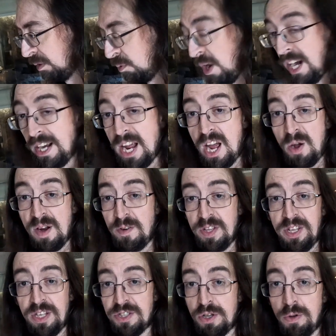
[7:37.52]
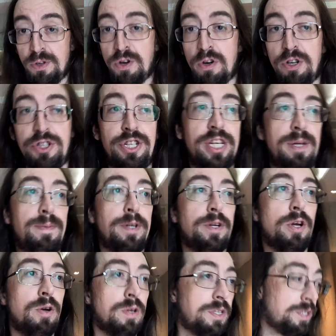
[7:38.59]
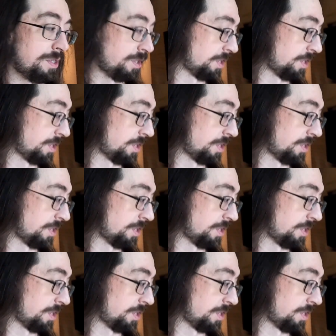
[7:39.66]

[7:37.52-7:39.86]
right now everything's so dirt cheap, you know.